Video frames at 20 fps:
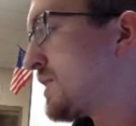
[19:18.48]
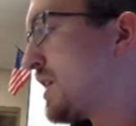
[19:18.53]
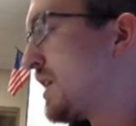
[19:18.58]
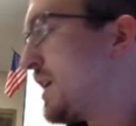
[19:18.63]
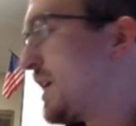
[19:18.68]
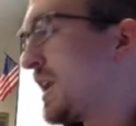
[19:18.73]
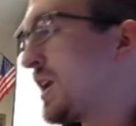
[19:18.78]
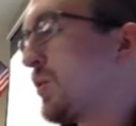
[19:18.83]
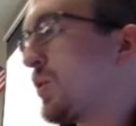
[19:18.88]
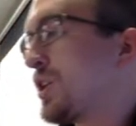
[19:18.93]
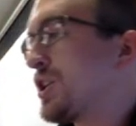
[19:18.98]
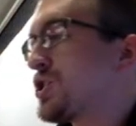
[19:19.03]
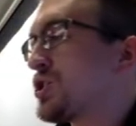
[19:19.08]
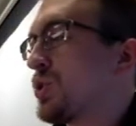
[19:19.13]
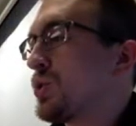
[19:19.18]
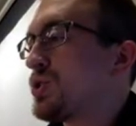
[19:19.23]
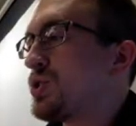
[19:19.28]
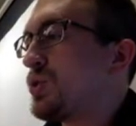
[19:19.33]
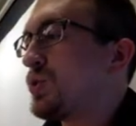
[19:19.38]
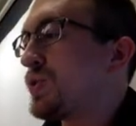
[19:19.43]
And I want to
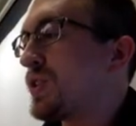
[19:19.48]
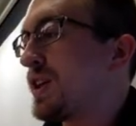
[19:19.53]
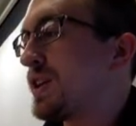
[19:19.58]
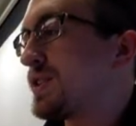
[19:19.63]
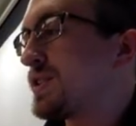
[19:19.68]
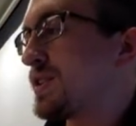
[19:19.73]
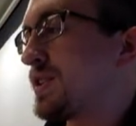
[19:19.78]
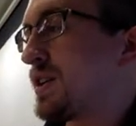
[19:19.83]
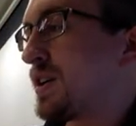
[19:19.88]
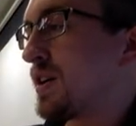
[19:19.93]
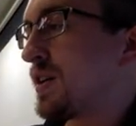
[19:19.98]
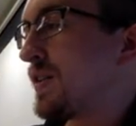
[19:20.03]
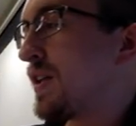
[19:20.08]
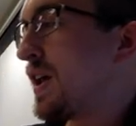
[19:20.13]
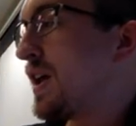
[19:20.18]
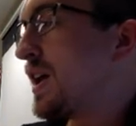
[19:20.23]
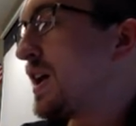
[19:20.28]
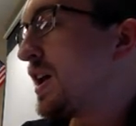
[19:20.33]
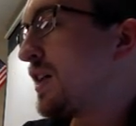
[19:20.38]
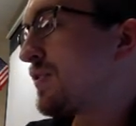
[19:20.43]
show 2 things here.
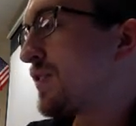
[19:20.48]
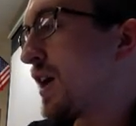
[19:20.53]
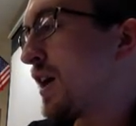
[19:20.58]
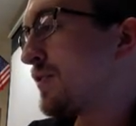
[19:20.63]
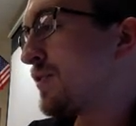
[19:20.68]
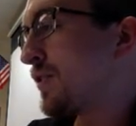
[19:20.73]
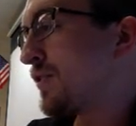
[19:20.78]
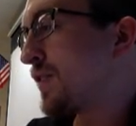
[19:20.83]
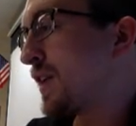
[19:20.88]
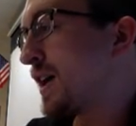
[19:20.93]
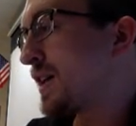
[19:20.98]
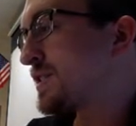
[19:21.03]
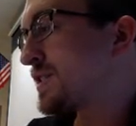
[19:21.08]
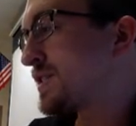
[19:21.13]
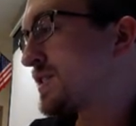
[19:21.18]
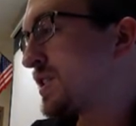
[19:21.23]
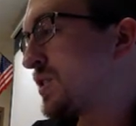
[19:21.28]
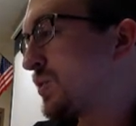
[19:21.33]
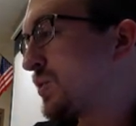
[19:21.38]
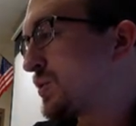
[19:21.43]
If f of x
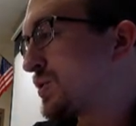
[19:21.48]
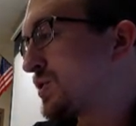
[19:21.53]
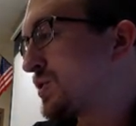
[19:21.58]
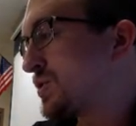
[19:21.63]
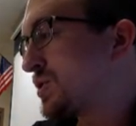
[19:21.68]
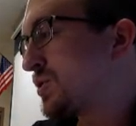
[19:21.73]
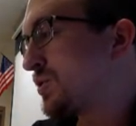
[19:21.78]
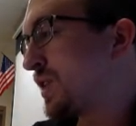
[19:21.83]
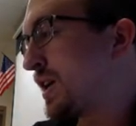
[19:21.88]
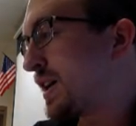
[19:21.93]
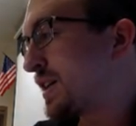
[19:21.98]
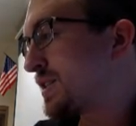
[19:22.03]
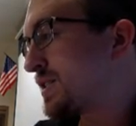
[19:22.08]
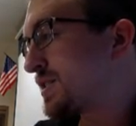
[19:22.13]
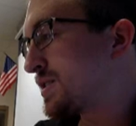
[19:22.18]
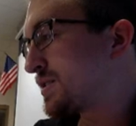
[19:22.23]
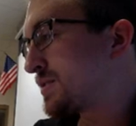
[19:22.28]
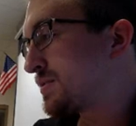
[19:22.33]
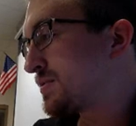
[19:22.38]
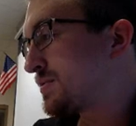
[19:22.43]
is equal to 2x,